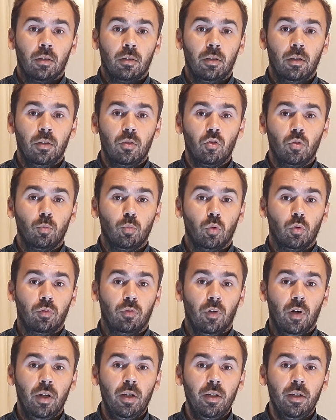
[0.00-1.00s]
The
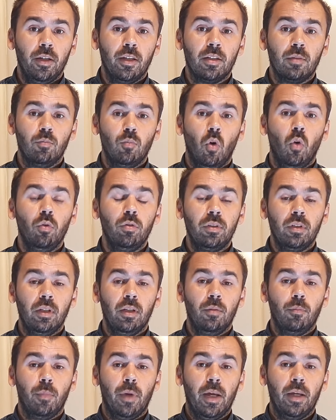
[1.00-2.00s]
subwoofer is
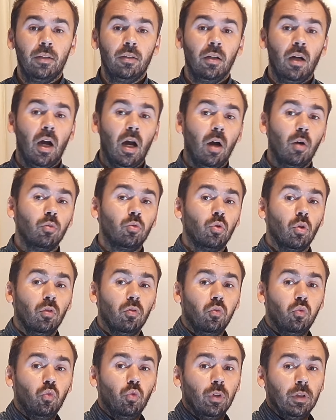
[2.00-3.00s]
mostly made out
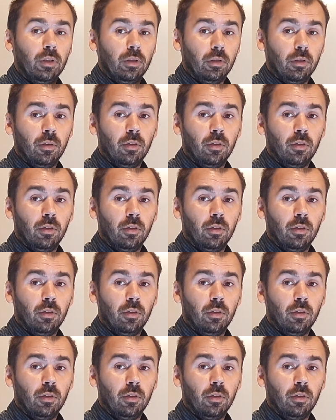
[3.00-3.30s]
of wood.